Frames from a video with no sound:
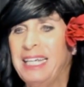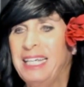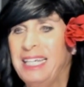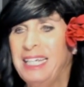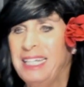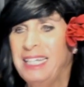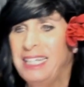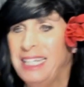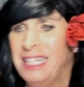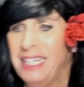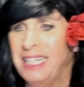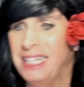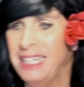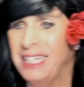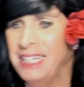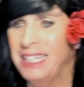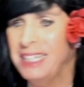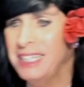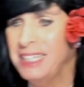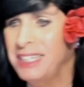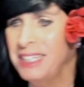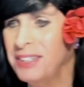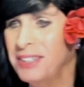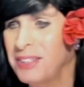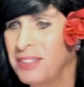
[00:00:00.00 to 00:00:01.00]
It
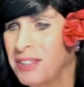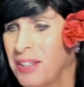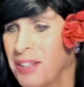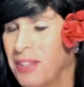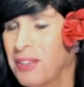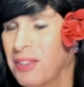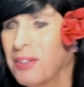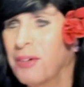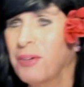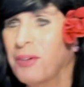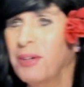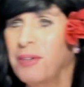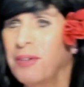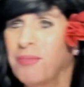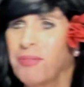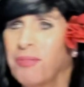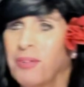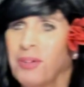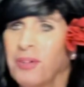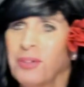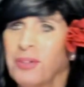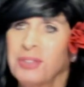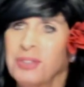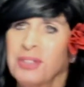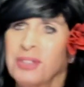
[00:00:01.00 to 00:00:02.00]
is the
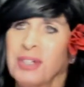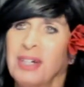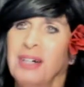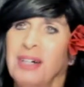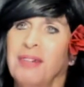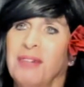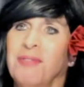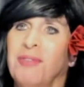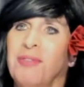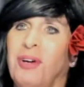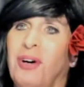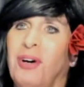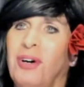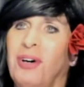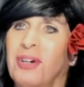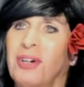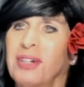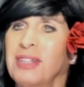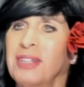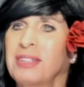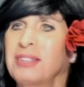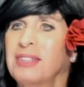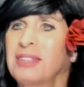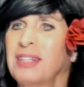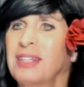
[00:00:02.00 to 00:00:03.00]
31st of
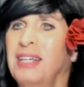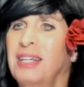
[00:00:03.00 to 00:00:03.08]
August,